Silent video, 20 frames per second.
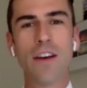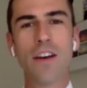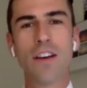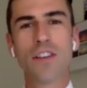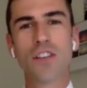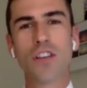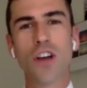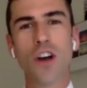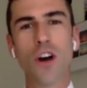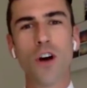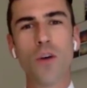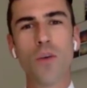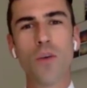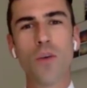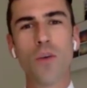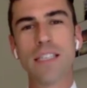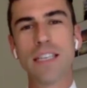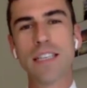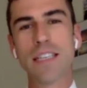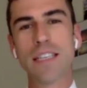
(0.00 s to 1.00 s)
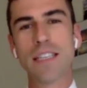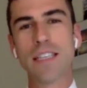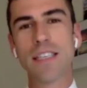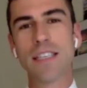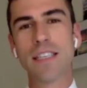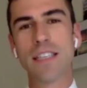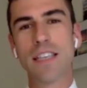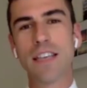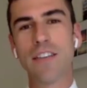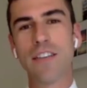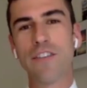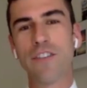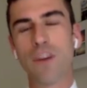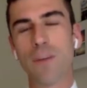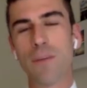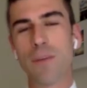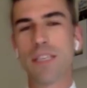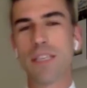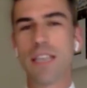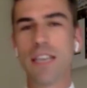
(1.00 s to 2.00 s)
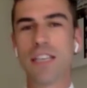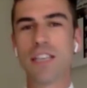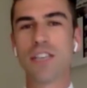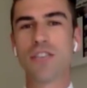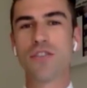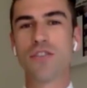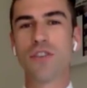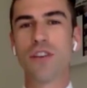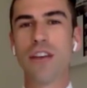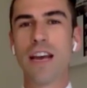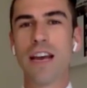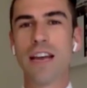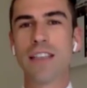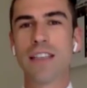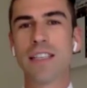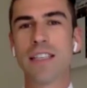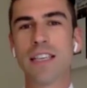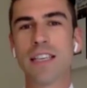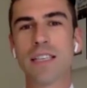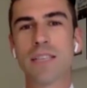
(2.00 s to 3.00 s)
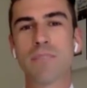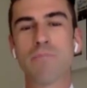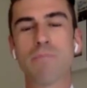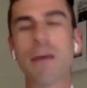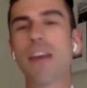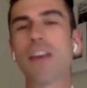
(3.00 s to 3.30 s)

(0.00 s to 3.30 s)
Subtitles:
So they're trying to distance it from its history as this